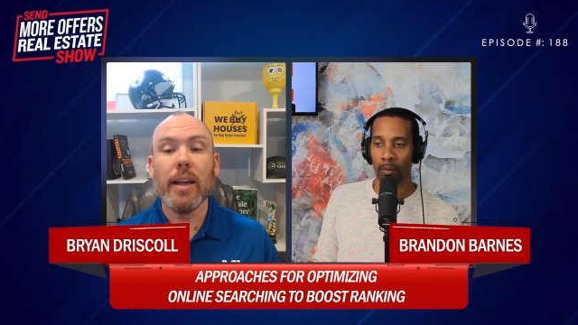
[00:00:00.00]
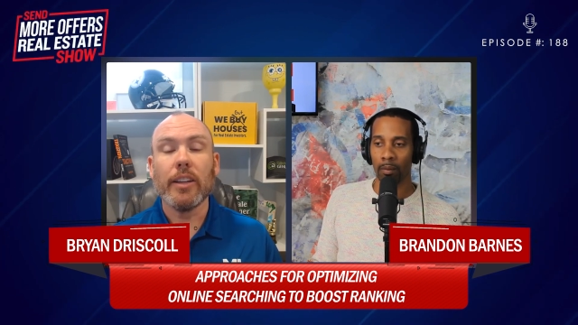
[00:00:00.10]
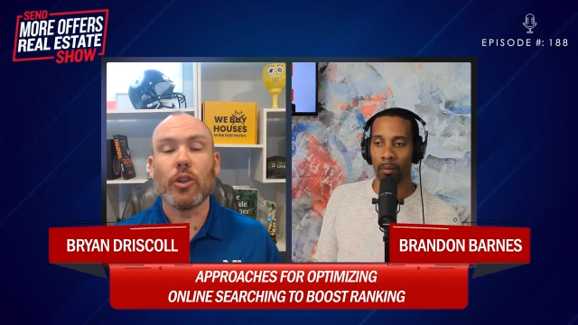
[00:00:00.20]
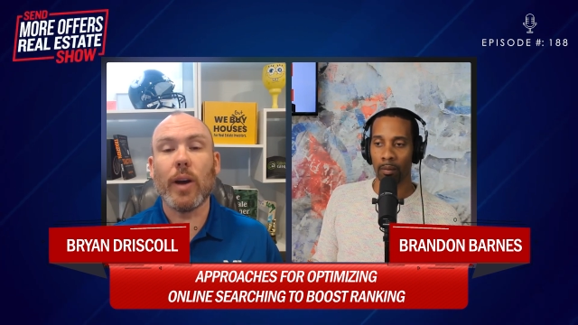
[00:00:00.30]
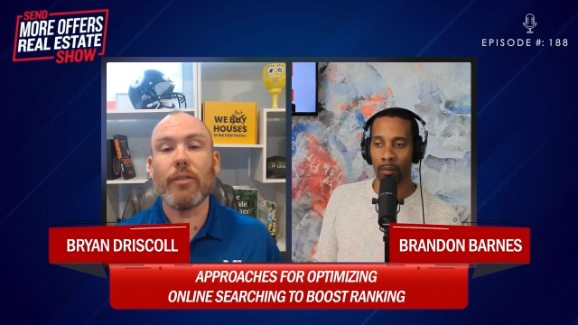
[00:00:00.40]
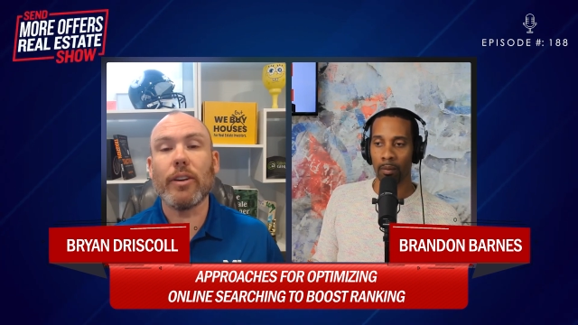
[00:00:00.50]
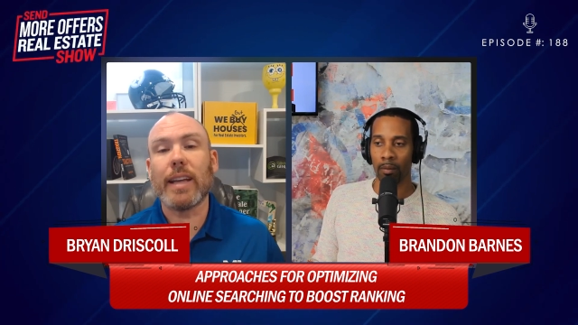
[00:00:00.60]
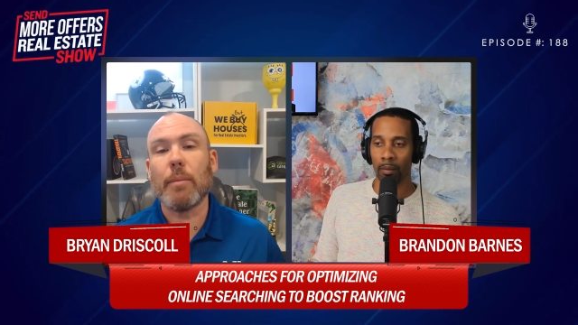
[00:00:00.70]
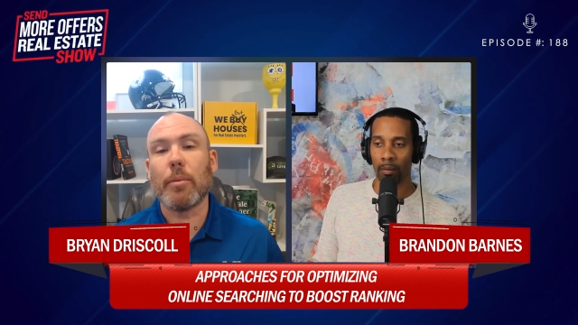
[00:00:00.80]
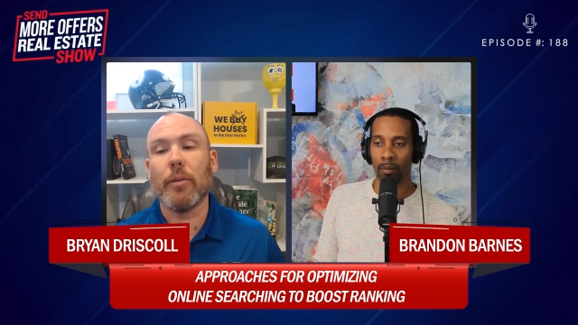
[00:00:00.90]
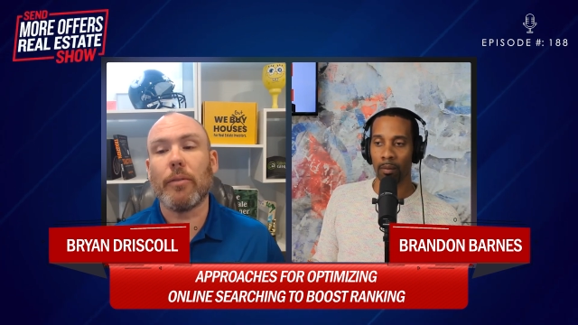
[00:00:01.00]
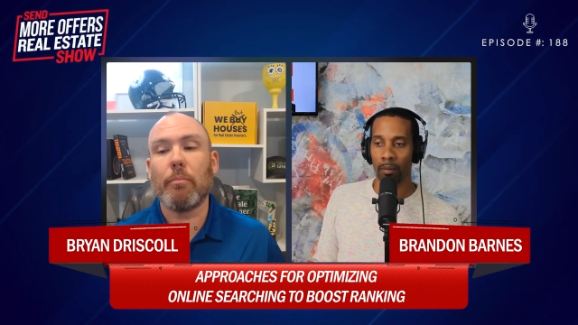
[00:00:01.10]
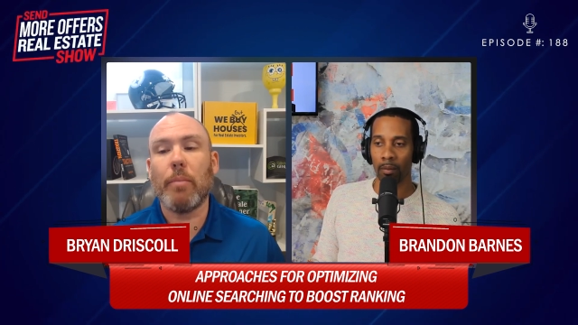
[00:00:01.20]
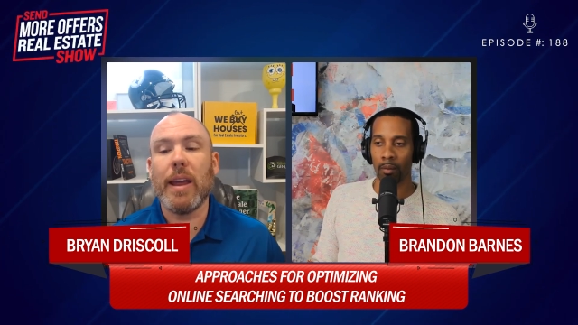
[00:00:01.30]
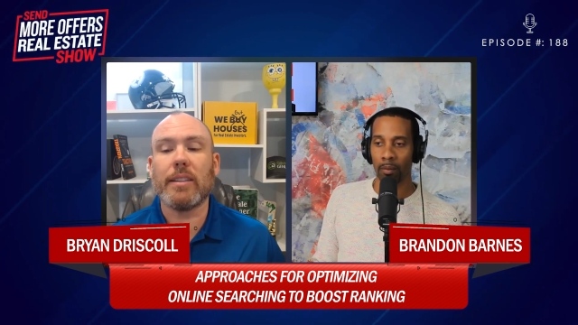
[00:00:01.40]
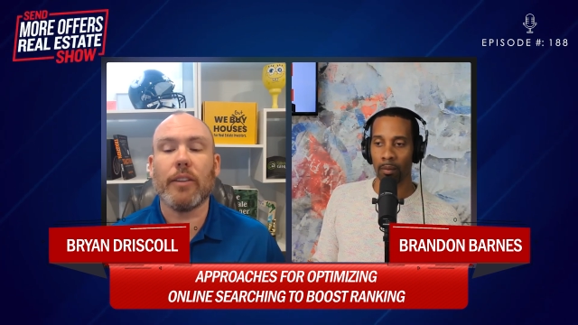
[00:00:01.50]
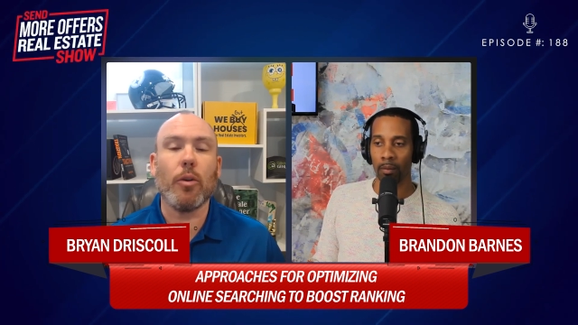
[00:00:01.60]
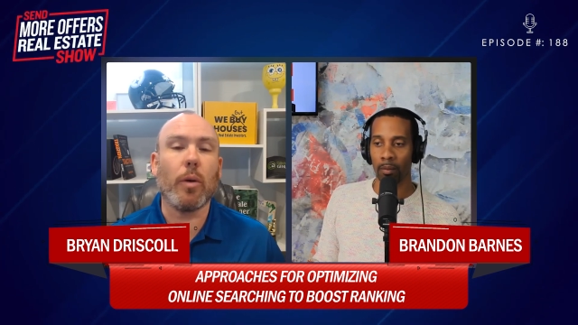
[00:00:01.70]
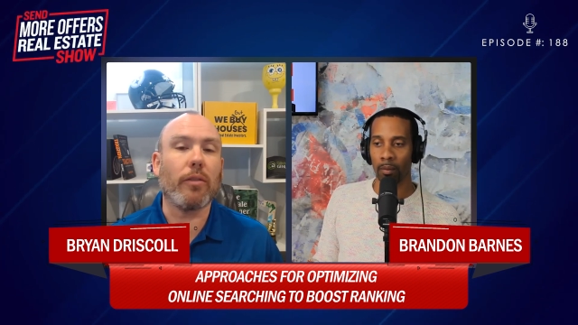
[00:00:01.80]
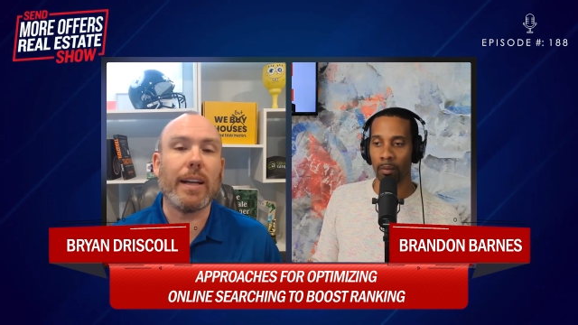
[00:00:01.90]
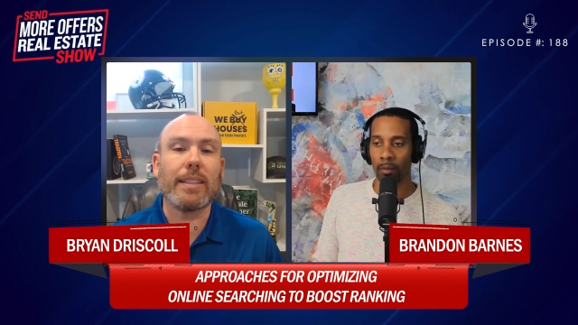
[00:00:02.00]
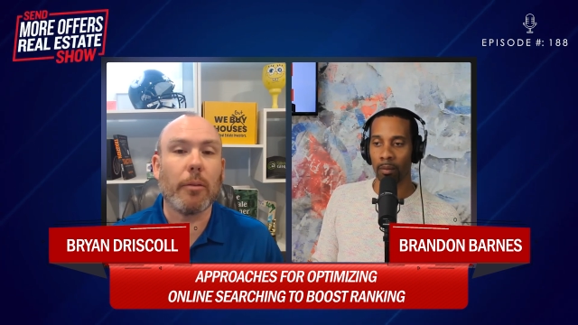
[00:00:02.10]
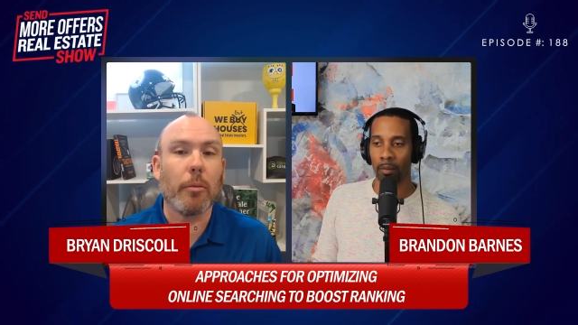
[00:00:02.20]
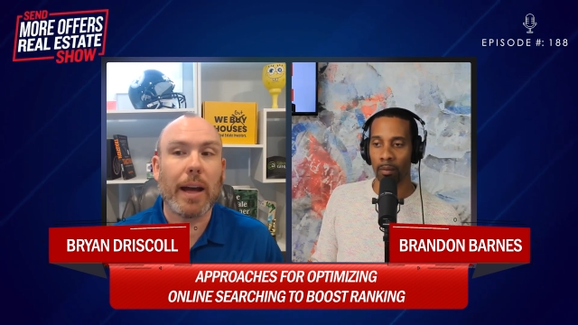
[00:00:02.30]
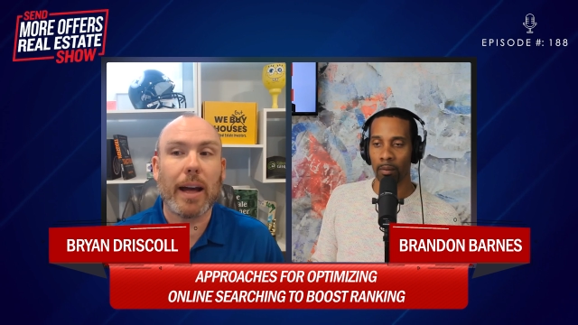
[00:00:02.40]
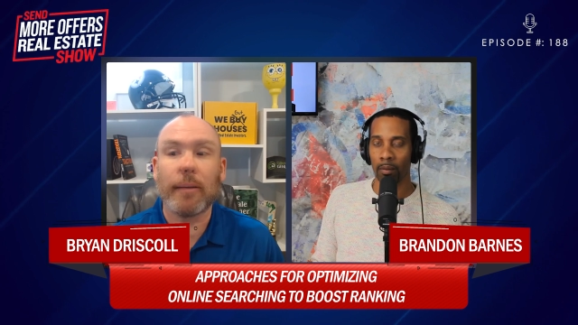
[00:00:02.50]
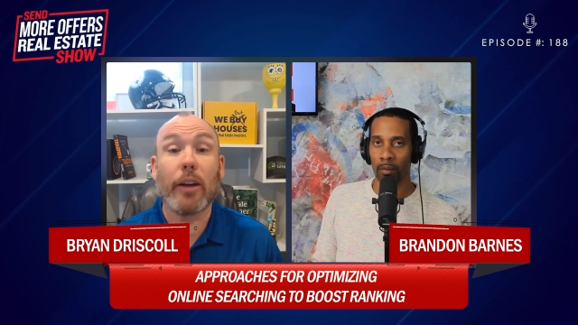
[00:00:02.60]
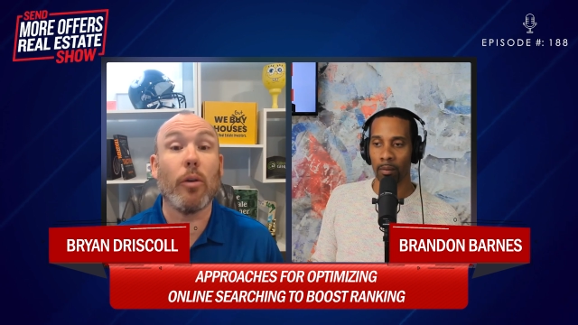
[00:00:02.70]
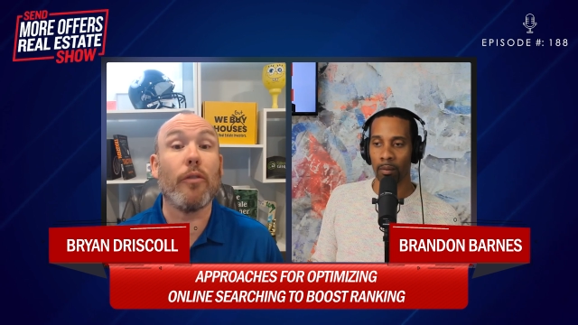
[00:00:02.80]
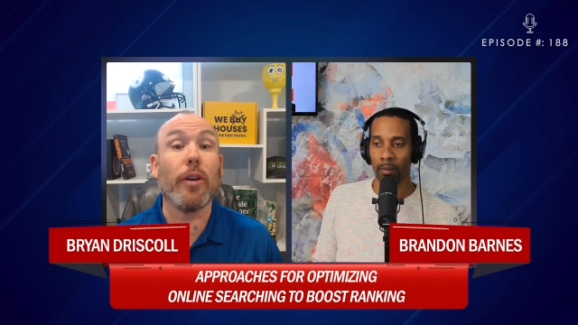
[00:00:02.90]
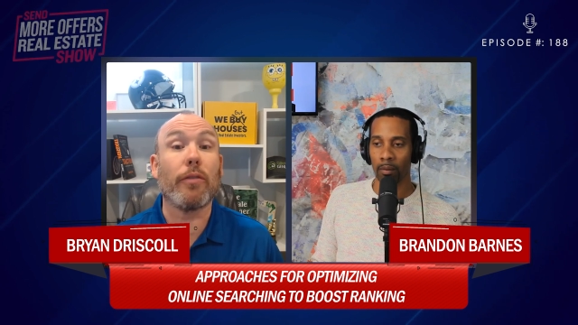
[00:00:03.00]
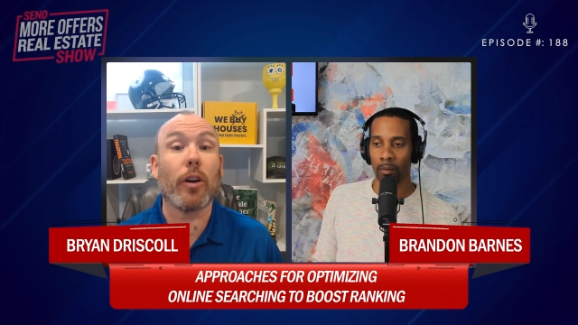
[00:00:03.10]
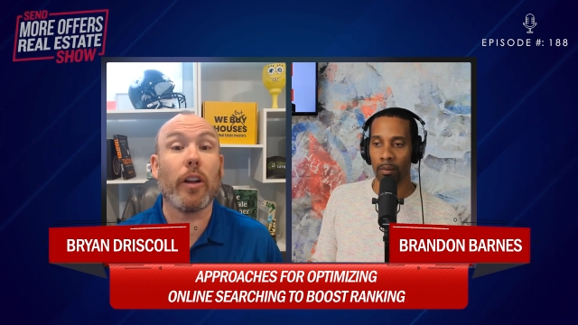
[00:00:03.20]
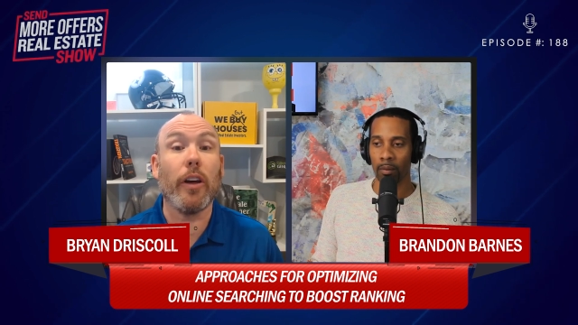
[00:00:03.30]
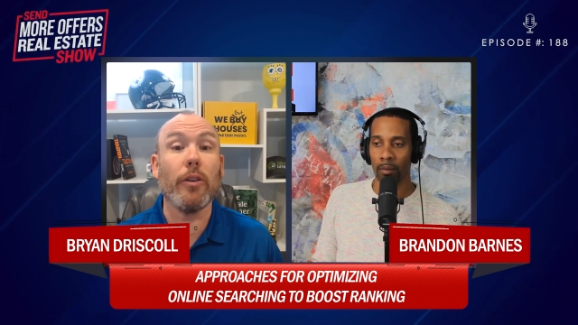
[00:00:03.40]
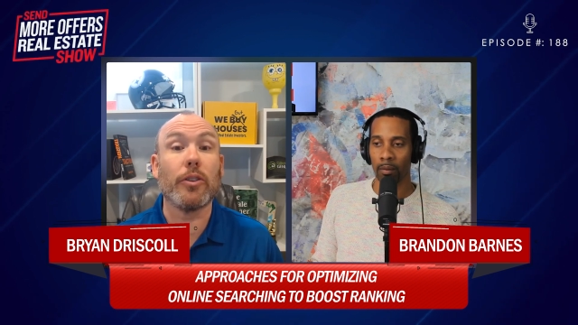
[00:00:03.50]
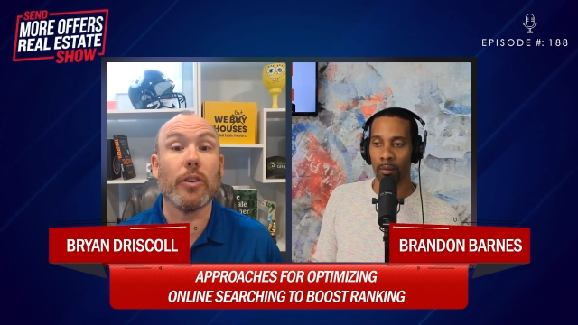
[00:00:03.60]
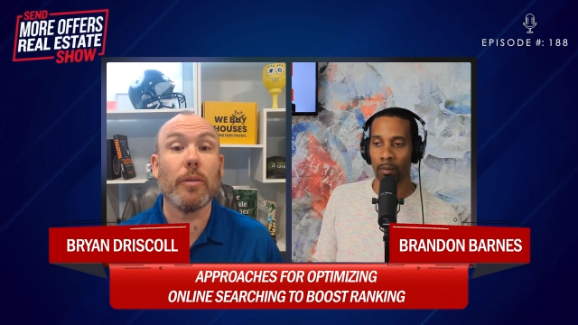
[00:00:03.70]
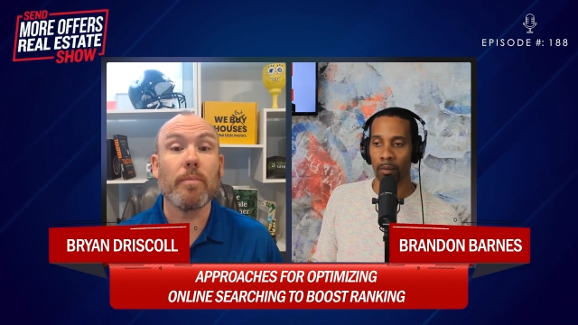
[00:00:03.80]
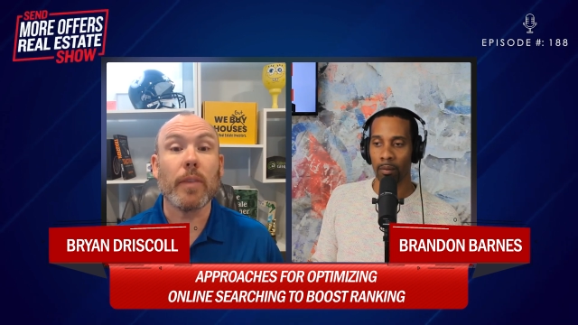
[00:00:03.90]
Speaker 1: So every type of piece, if you want to write something about how to avoid foreclosure,